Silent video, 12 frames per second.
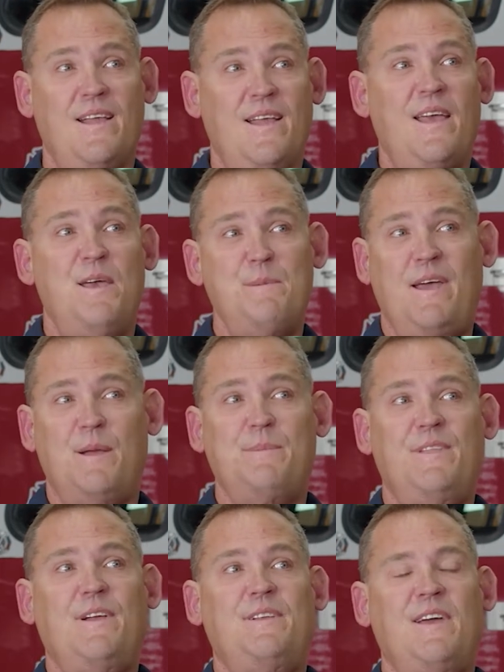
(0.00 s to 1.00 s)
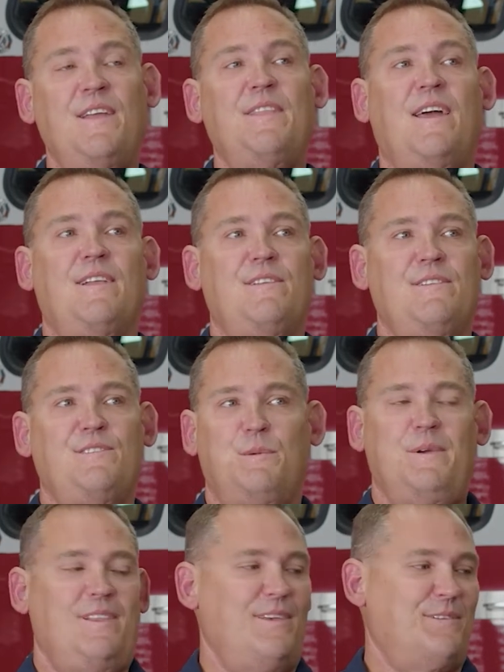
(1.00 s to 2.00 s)
hey man, I've been there, done that. And so
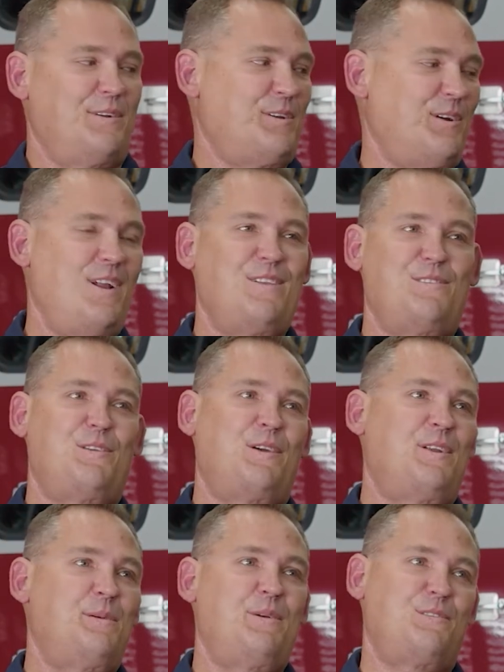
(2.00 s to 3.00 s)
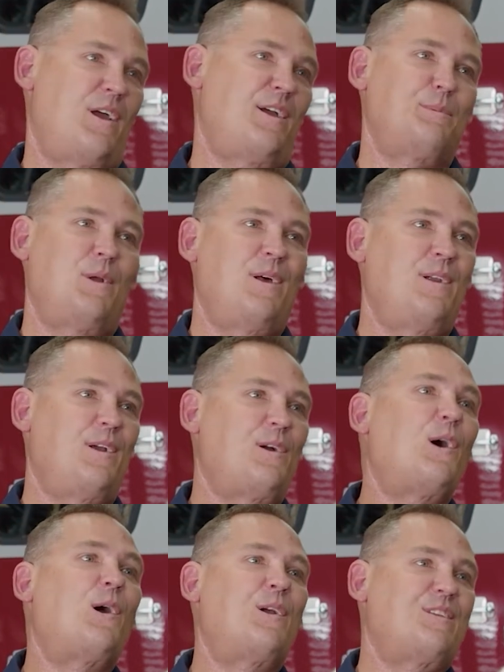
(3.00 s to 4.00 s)
we'd leave our turnouts dirty. We'd drag them around in our
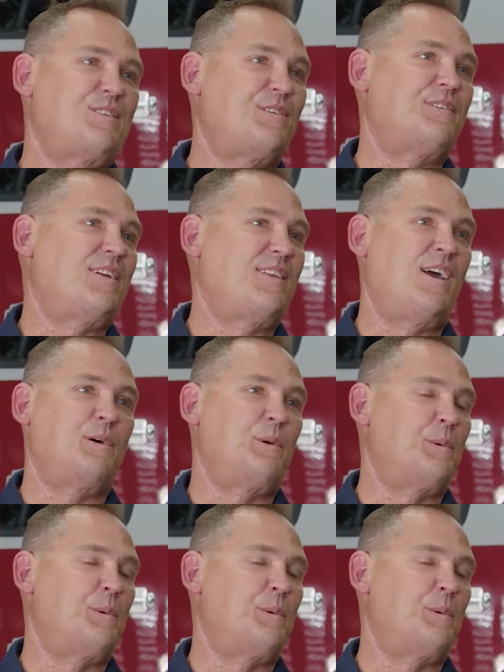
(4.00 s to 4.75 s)
cars, stuff like that. We